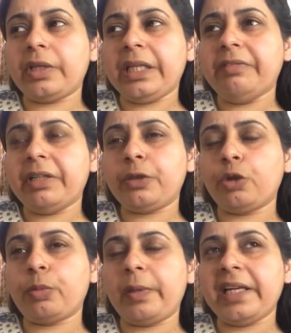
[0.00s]
a event
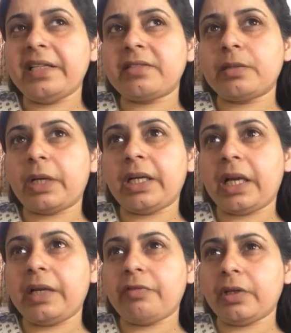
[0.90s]
took place in my
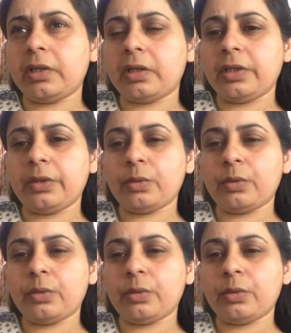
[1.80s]
life where,